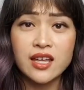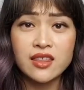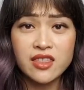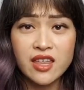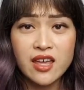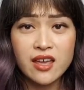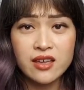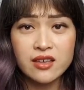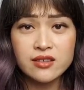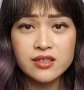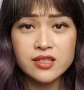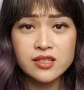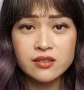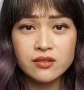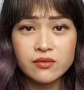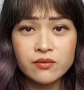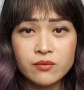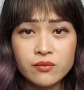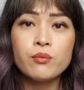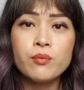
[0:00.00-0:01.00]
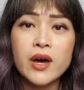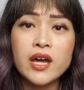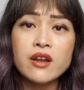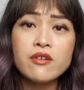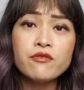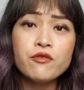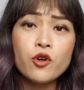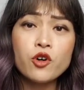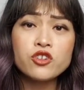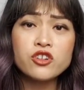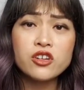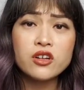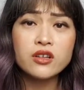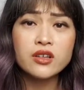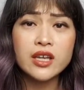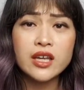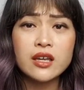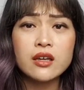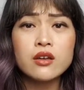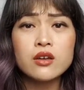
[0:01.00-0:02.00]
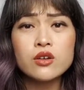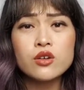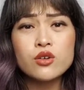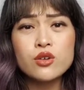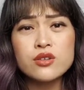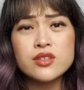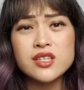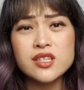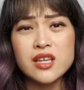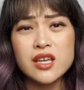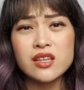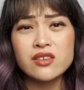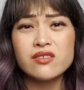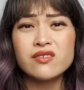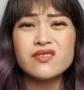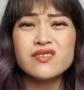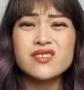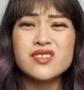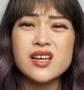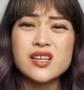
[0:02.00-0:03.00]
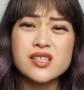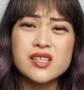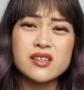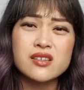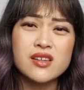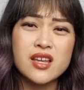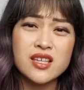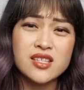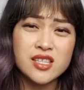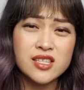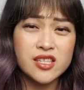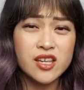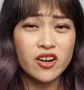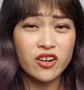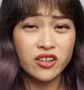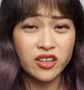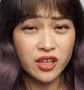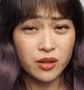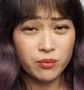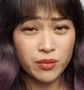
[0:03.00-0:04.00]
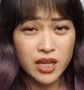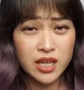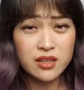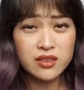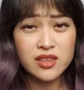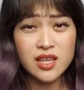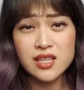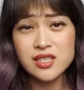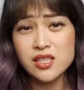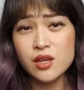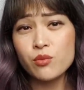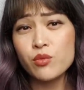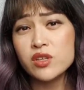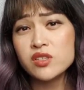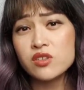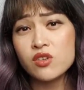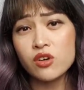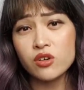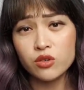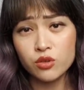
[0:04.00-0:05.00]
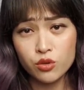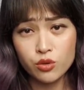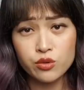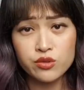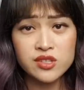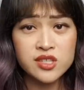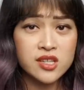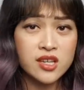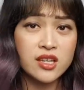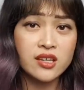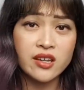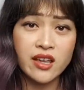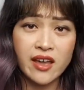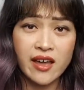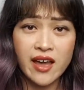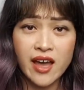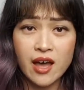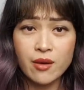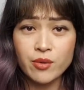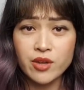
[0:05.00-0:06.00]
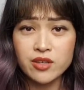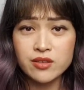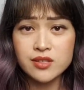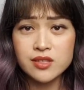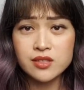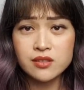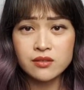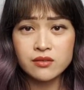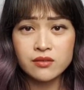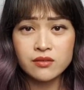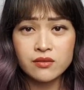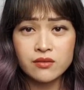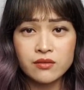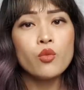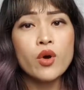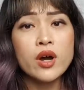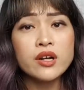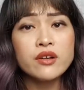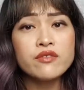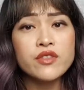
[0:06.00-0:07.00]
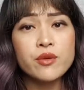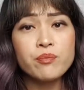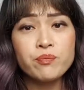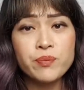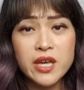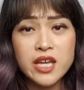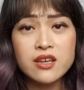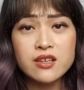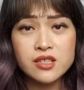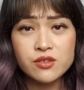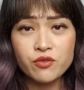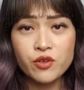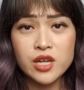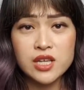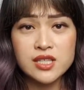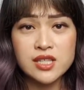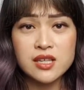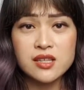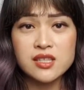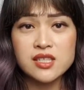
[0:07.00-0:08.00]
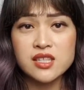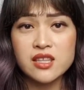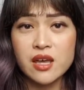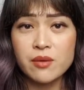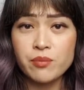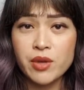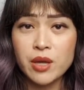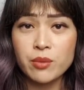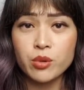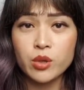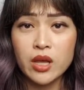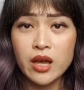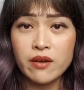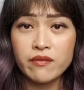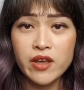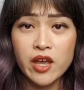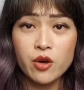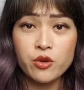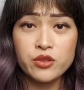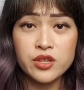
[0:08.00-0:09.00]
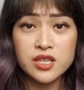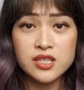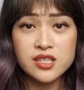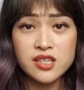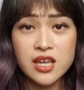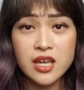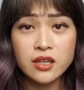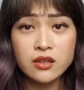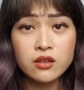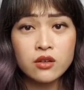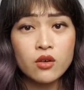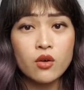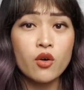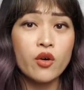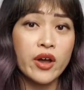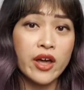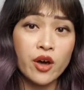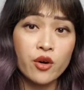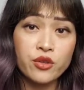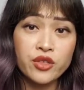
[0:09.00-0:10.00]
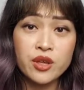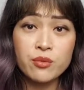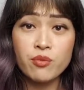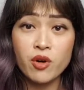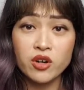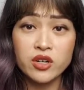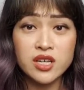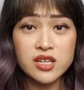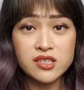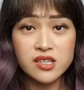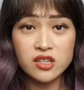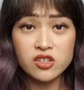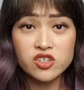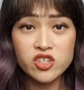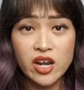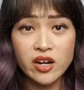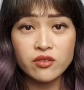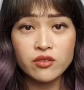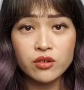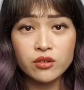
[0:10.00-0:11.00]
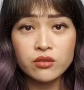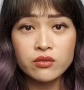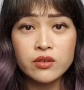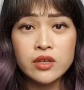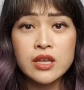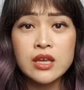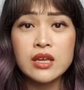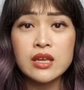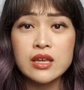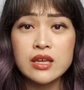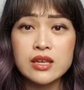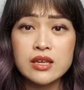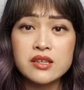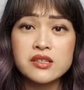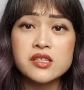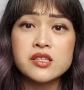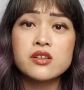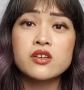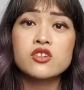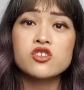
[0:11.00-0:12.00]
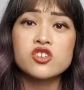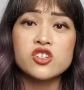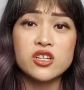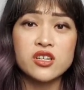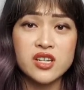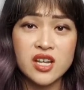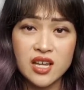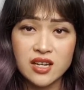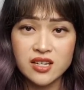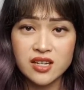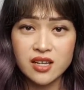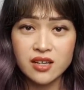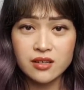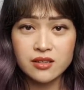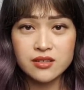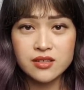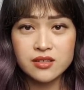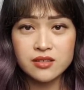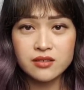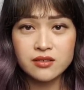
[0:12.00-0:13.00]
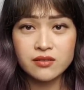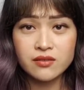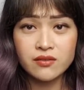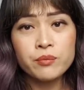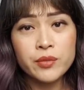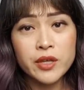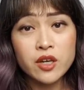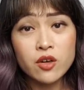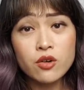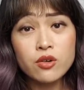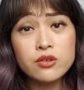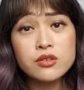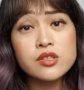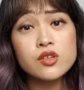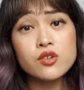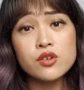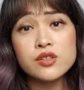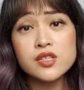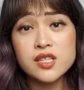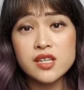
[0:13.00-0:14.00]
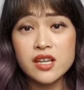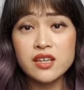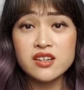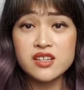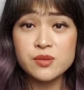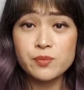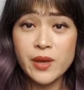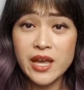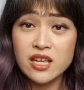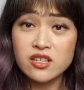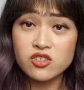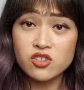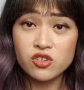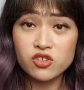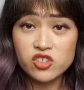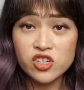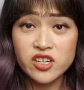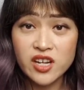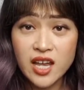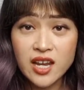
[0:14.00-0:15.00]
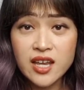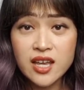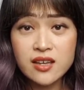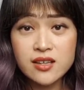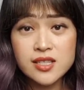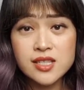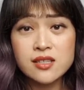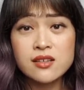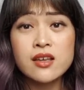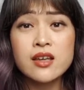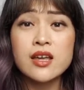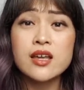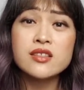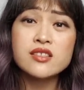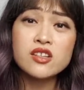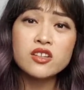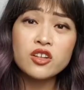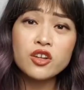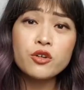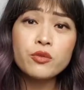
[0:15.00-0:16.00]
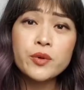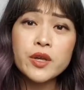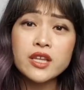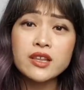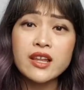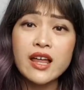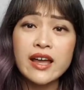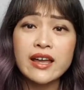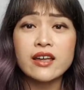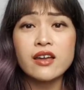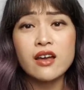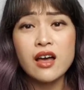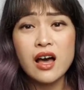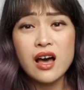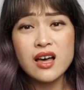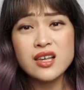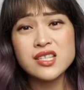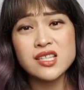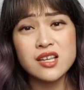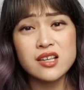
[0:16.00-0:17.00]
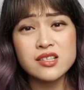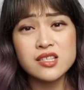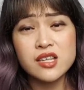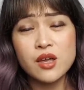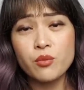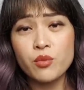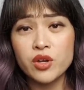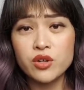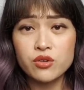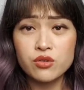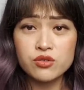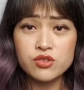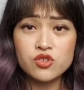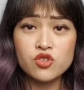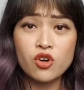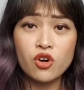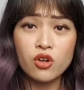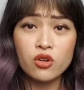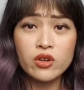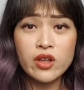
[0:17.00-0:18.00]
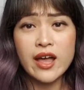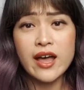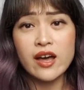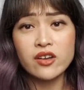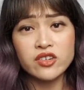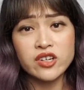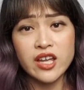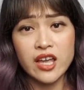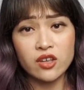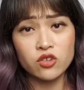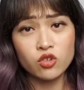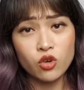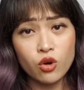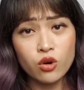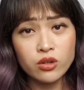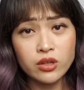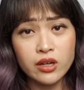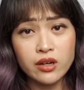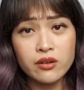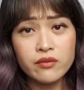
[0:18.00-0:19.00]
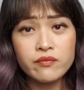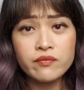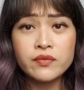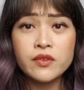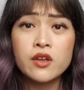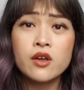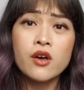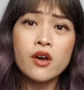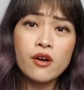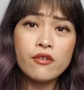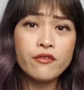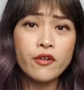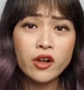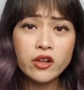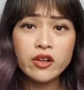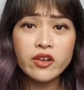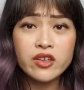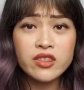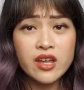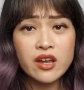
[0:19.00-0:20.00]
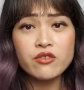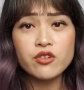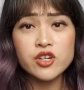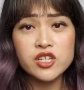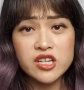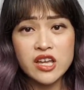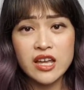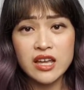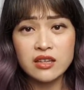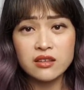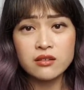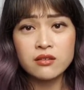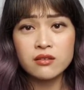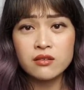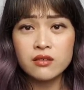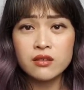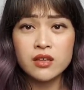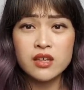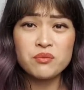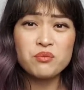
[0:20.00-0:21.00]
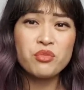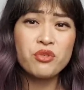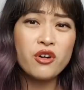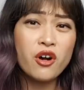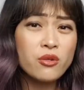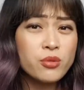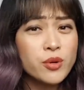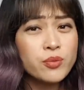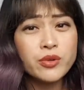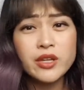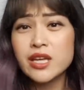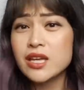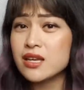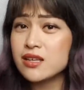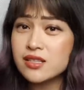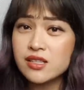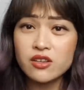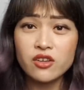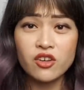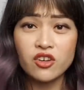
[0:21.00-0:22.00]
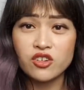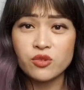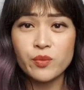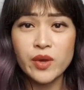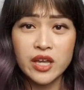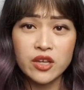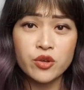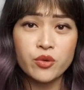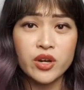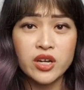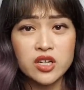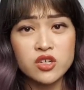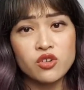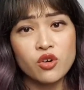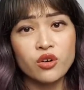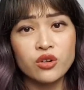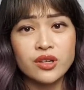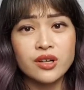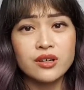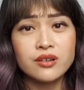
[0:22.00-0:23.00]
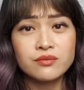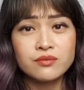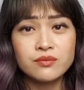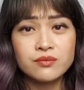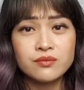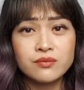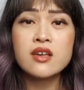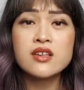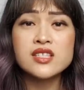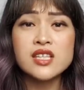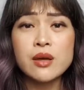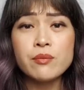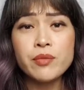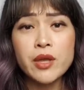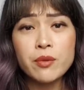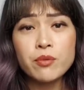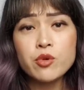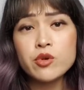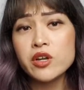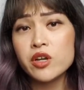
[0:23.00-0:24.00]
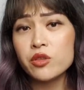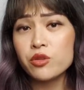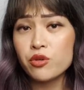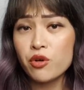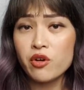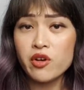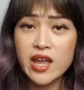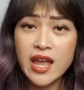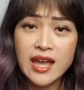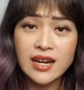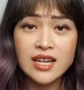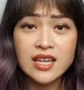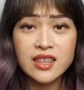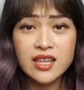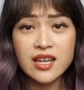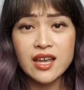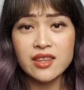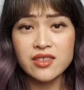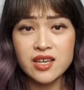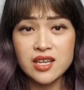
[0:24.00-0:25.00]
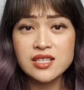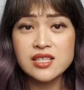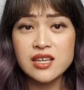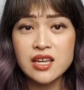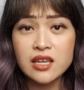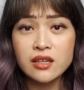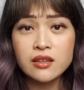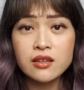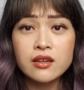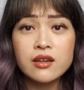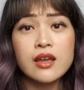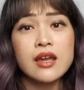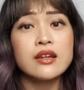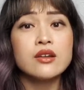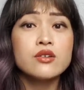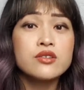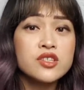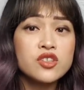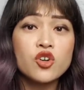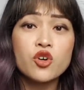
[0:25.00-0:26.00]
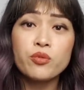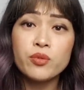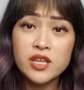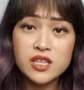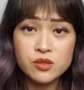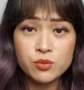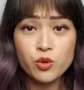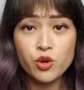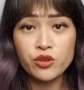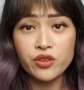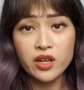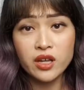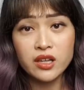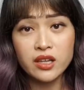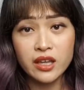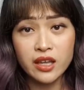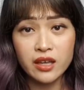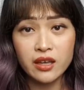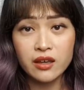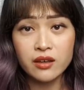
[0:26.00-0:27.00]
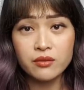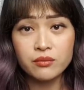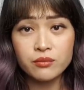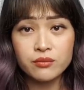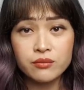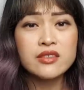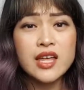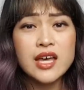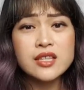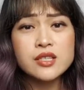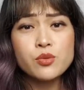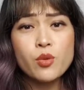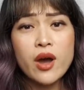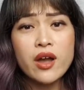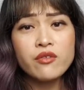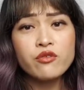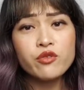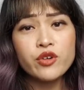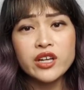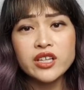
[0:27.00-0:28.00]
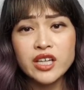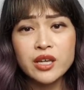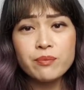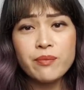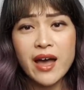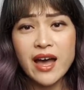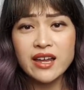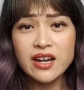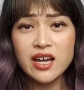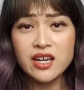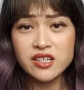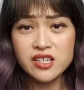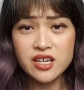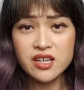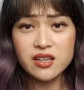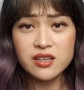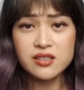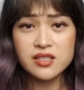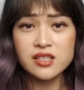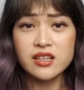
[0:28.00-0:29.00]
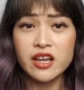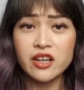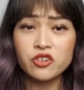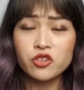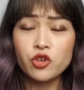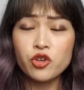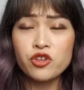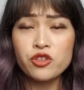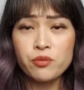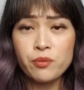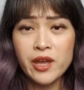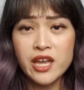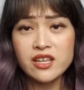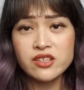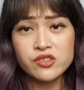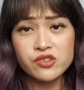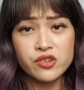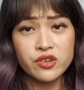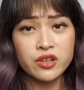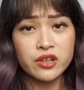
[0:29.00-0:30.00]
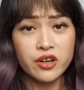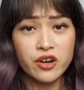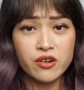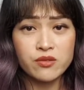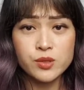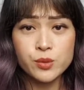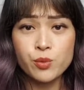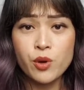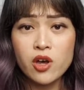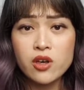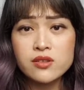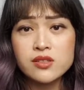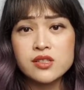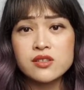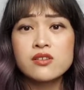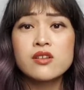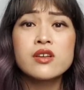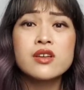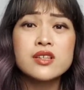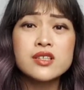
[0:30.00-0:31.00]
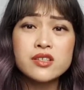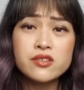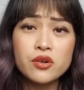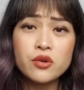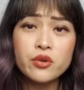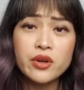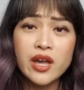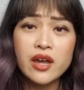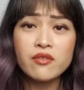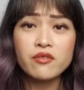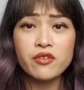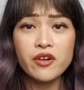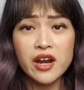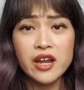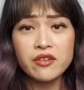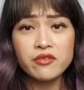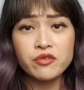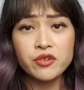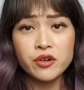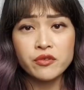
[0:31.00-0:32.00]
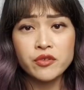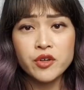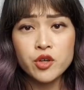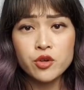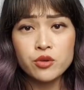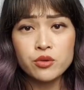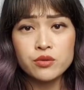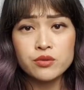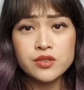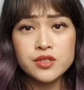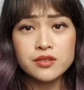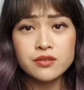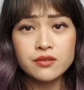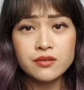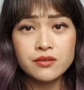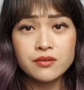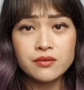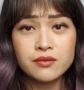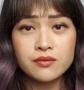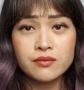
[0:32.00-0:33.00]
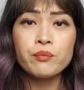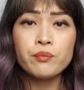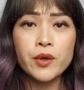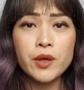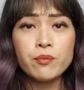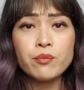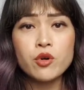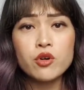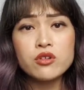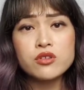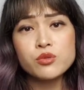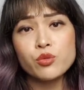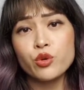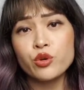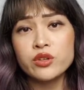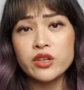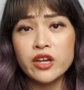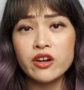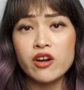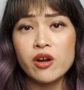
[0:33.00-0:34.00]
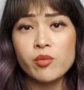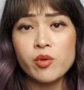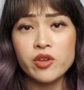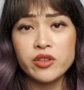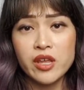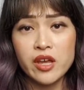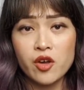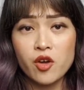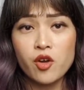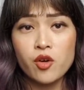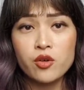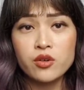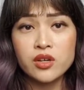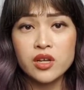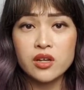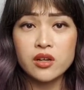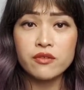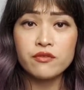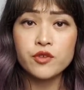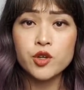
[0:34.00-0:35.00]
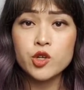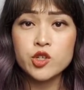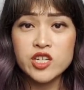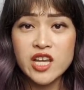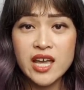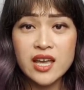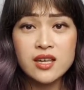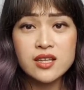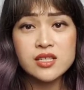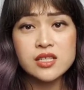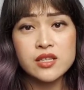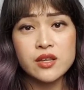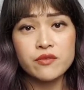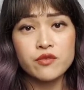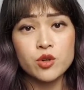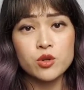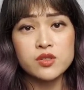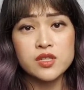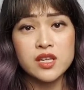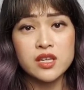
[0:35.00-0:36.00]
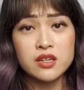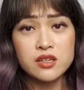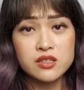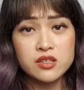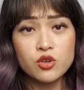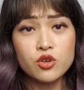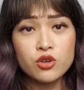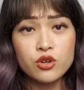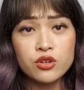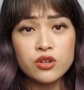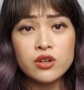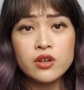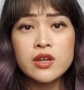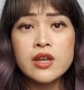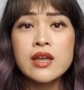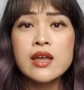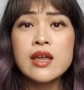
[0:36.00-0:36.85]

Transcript: like theirs. But unfortunately, good skin doesn't necessarily mean that someone's got good skincare habits. One of the biggest reasons that people have healthy skin, or healthy bodies in general, is genetics. Because good skin is based on genetics, it's a little bit like asking someone who's tall how to get taller. Following their routine probably isn't going to make you any taller. Some people can throw anything at their skin and it'll still be smooth and clear. That's why really bad ideas like toothpaste to clear up spots still get rave reviews. Pimples will clear up on their own in a few days if your skin is good,